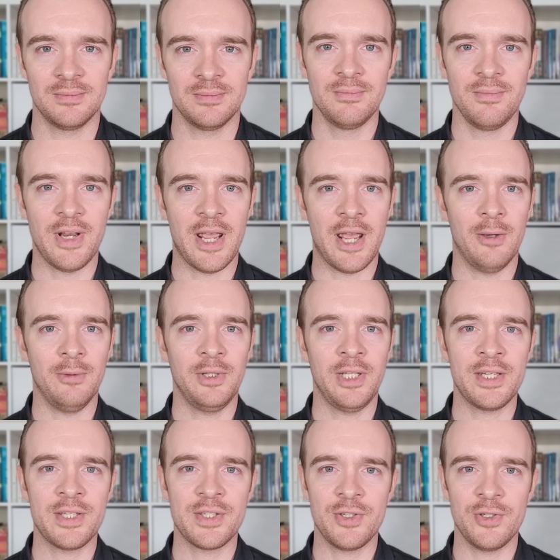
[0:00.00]
Now
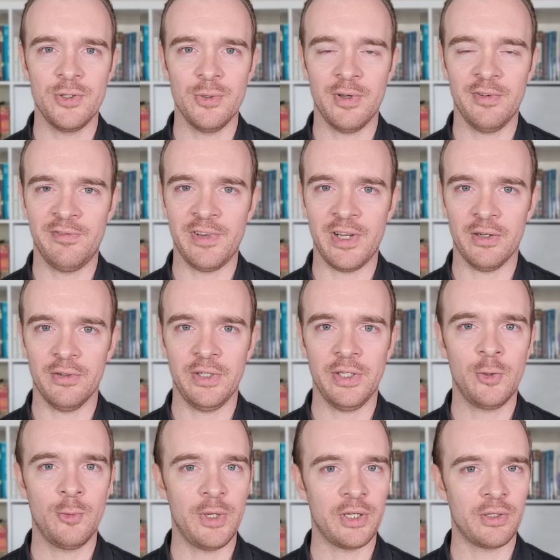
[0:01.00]
let's do a very
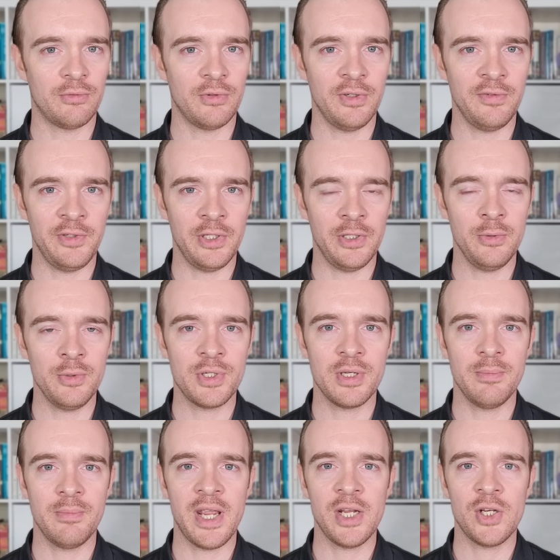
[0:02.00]
quick review to
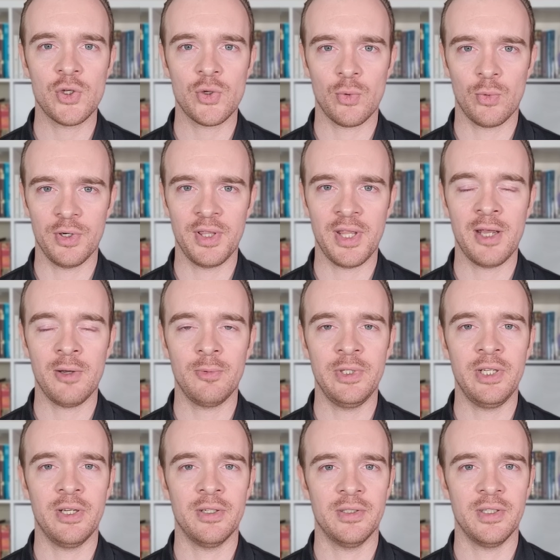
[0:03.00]
make sure that
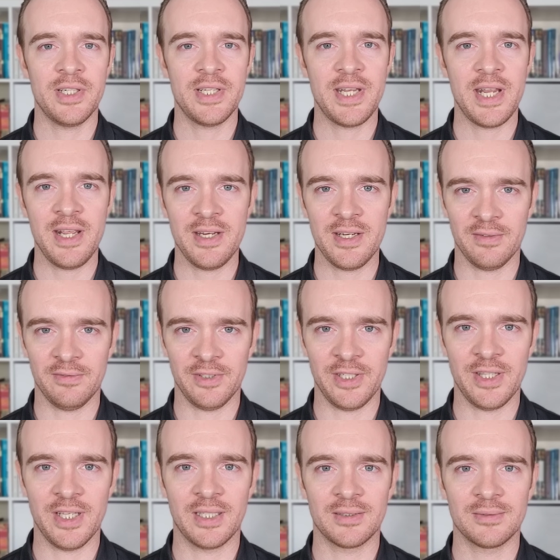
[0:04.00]
we understand
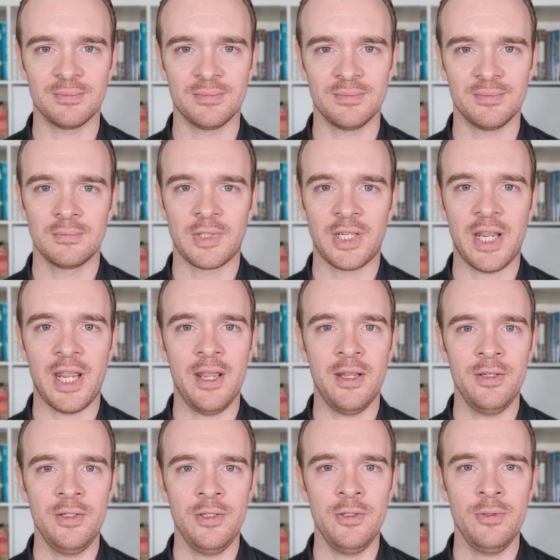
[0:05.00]
everything.
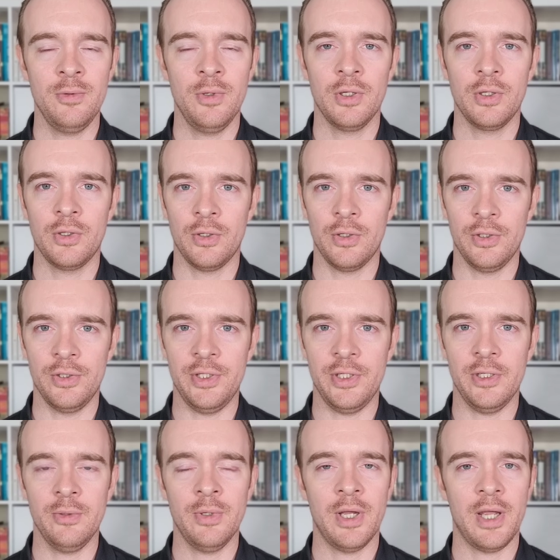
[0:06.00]
Can you, could
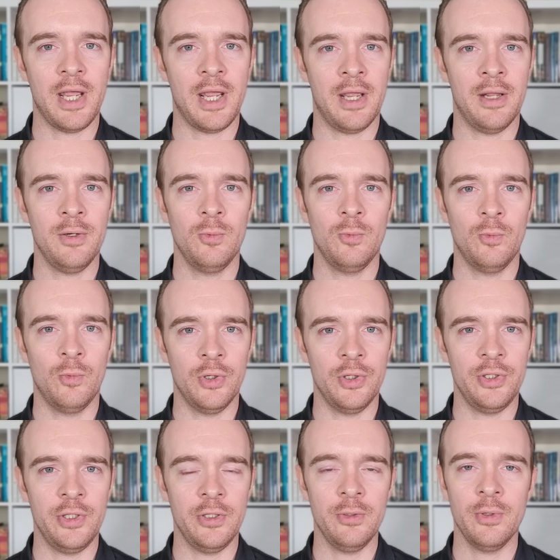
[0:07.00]
you, and would
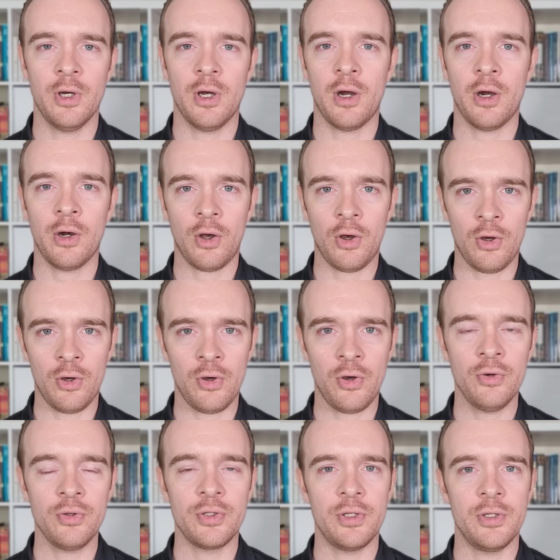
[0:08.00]
you are
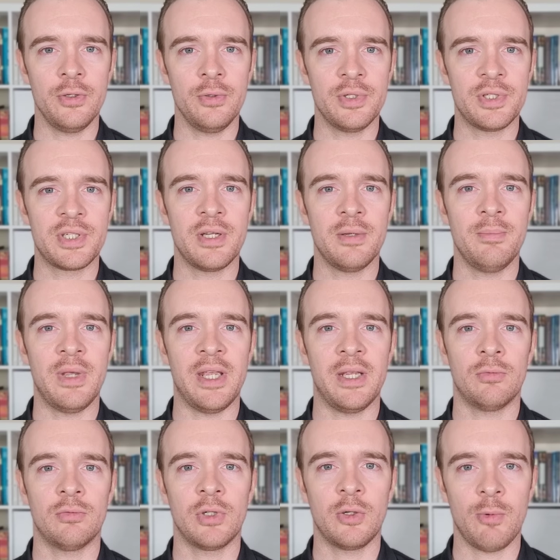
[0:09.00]
all used to
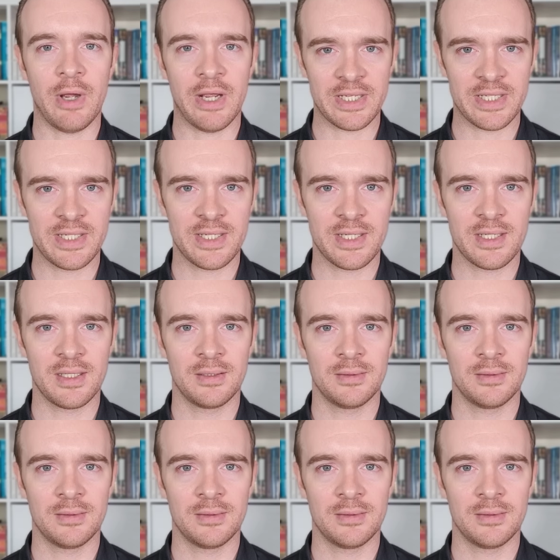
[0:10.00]
make requests.